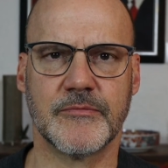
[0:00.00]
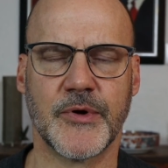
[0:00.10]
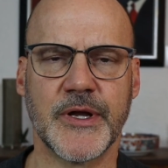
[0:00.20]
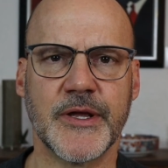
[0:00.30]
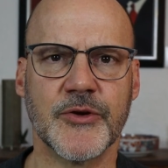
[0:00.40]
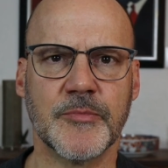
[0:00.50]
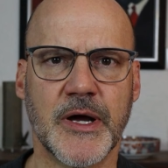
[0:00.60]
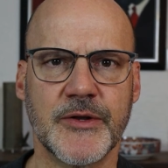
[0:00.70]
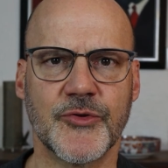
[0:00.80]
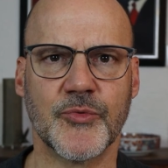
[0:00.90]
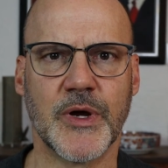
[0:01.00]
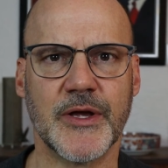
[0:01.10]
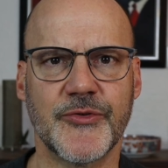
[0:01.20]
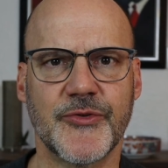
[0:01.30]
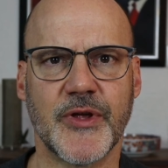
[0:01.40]
bringing your mind to
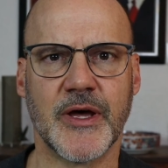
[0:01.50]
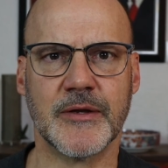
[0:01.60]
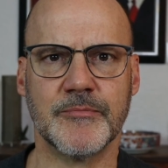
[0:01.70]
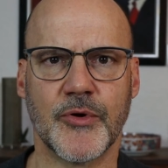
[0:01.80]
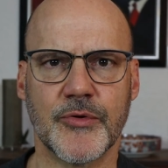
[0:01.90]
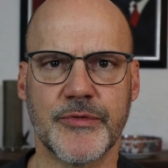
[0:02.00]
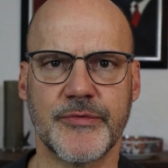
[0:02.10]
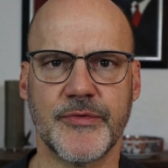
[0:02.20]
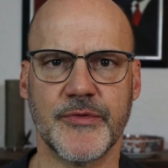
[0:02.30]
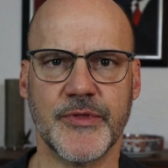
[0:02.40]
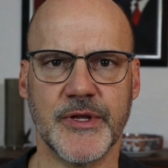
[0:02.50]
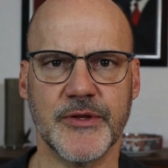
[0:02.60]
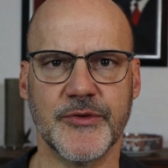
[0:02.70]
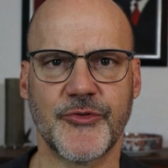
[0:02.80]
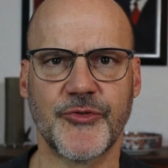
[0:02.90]
rest on both
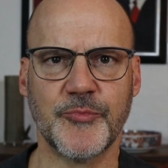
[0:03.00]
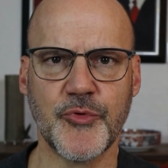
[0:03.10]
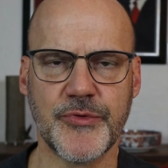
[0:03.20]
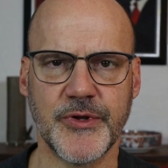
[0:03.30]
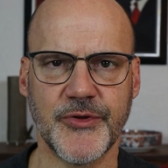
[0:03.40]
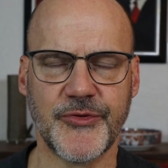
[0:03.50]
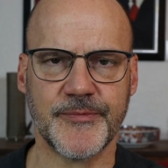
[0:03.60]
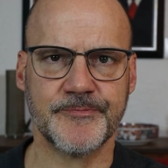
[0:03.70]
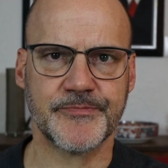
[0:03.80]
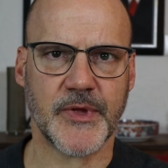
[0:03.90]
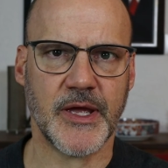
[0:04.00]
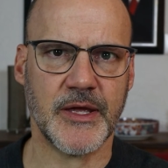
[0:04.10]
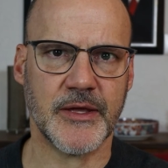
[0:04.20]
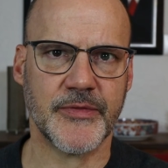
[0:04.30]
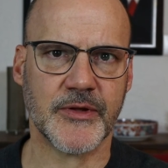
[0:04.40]
the smoothness
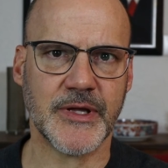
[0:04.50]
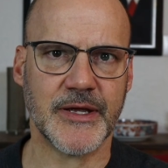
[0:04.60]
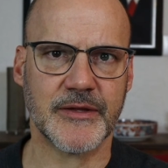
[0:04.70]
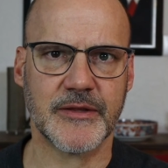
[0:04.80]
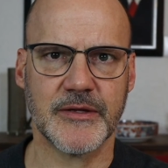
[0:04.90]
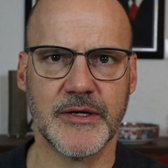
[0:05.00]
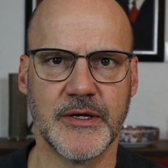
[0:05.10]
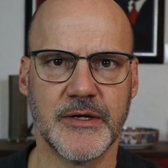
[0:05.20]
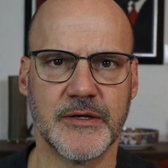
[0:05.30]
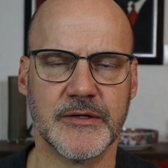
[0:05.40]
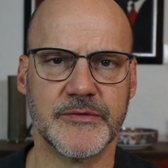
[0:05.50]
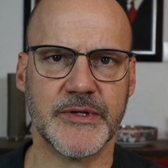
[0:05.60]
and the length of